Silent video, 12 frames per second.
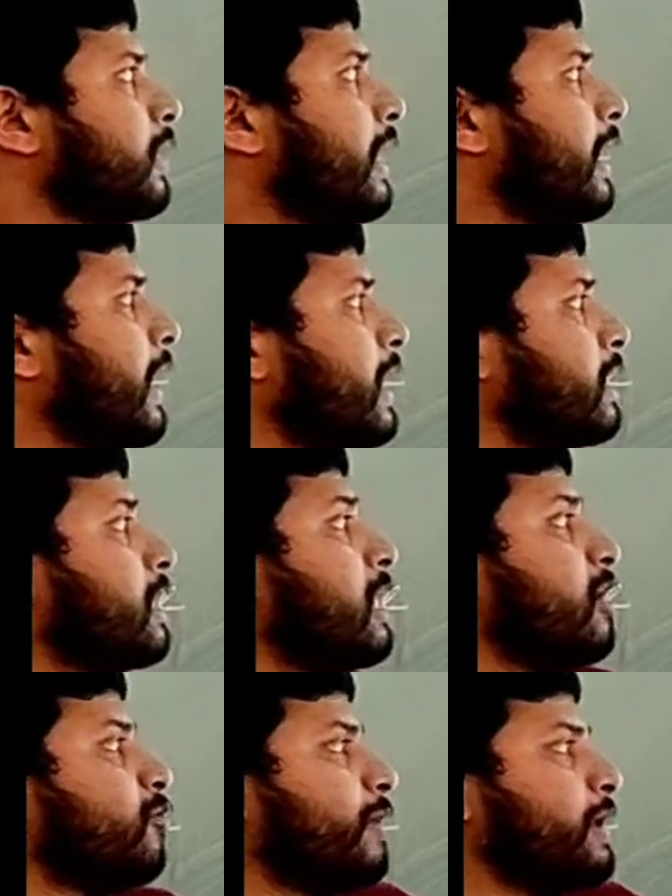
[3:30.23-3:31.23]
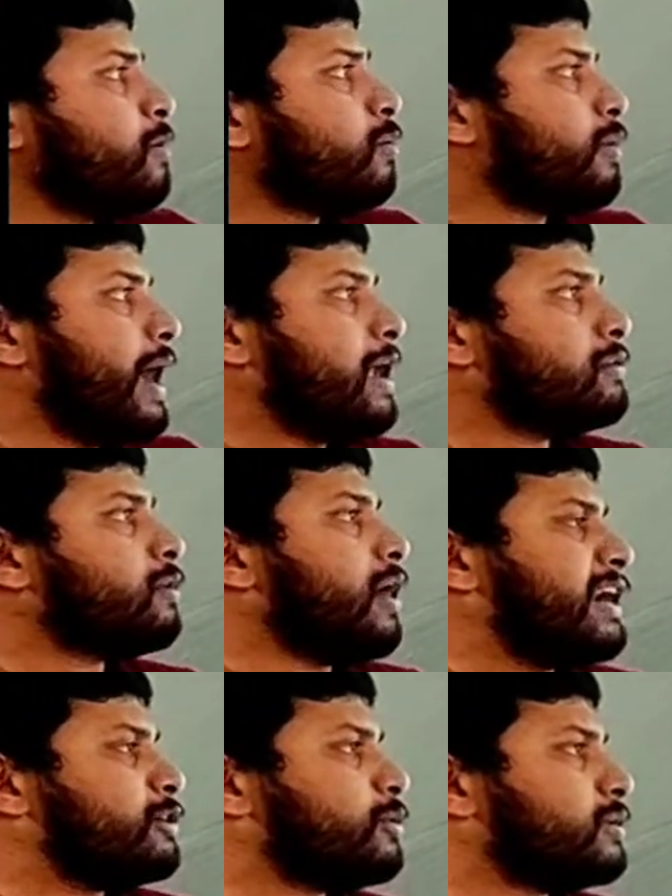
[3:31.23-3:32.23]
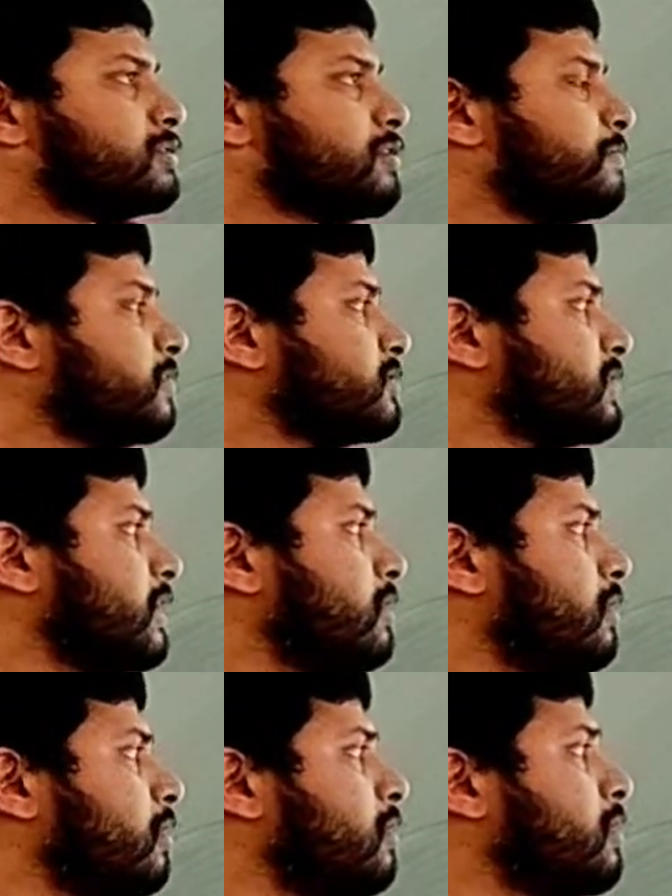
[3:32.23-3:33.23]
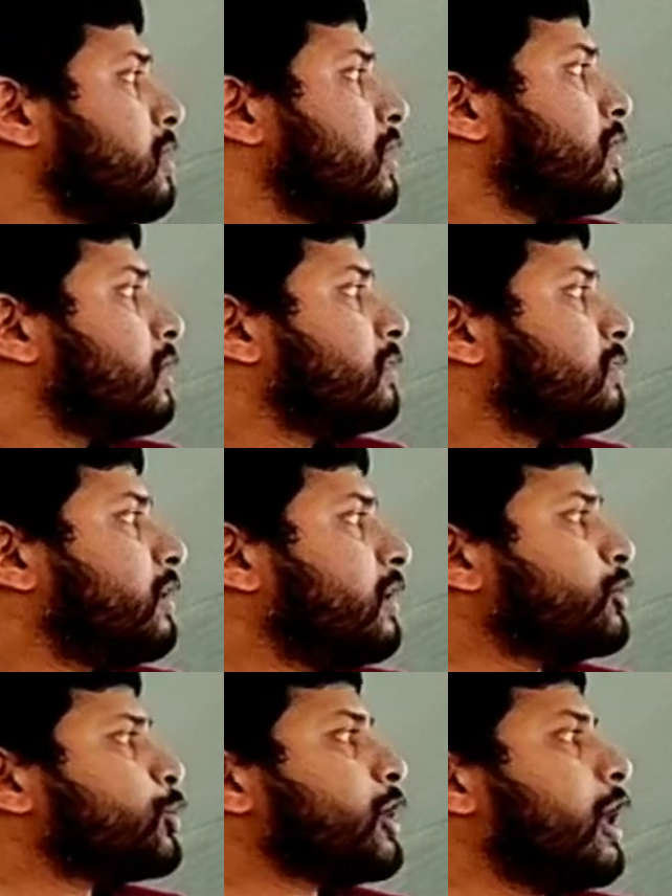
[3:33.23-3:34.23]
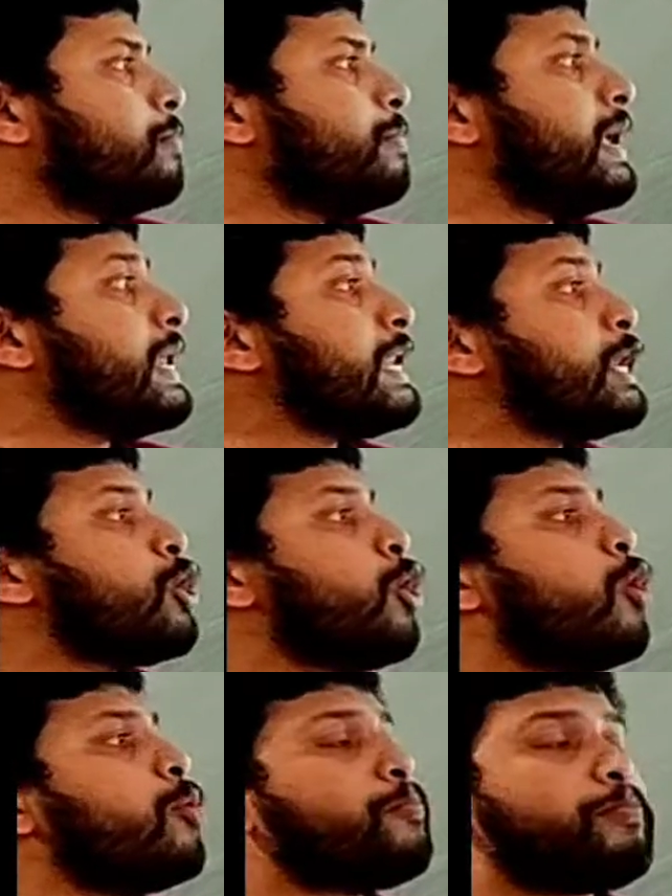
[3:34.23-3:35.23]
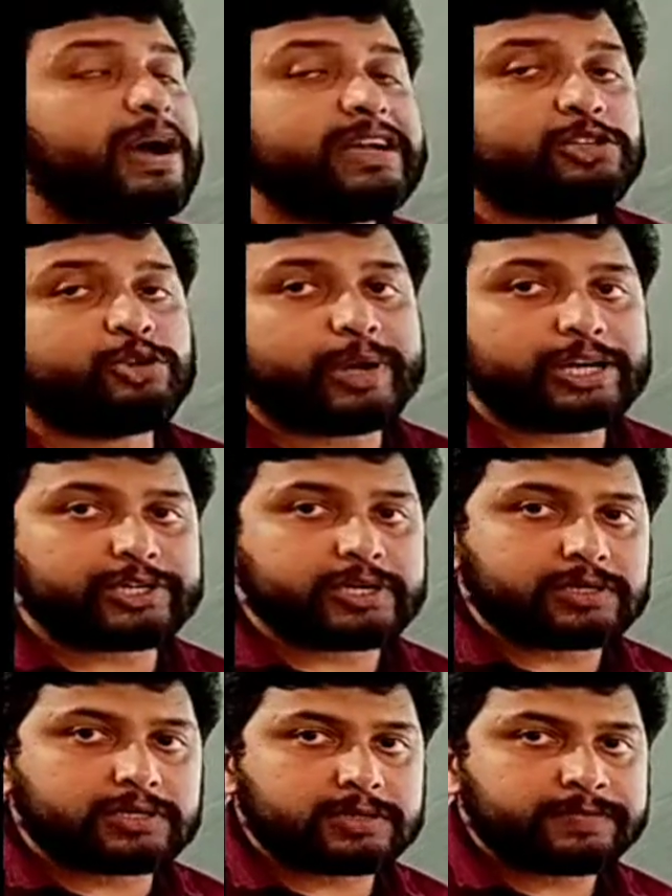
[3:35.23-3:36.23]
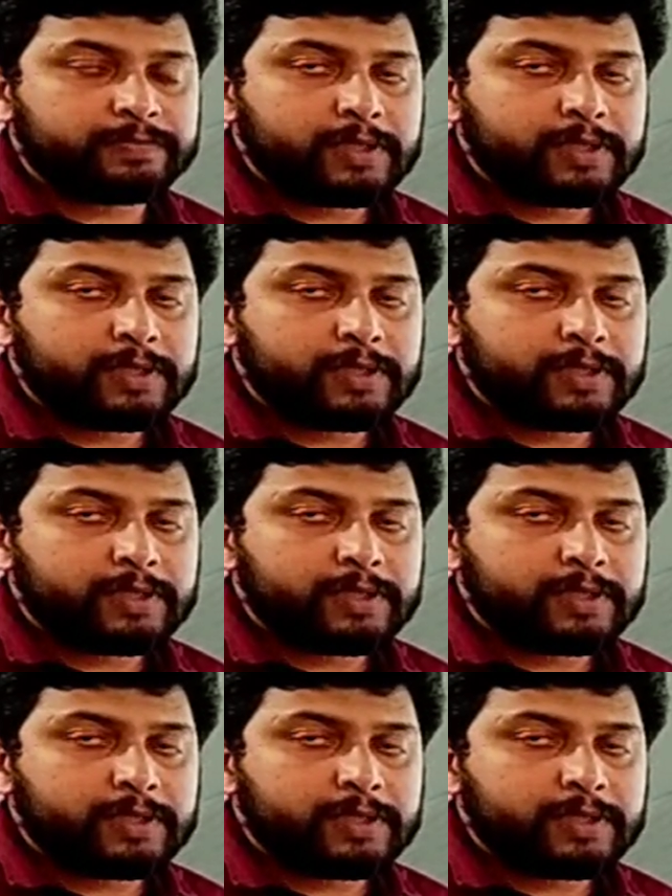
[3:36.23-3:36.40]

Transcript: Again, when you write the address of the sender, there shall be no punctuations.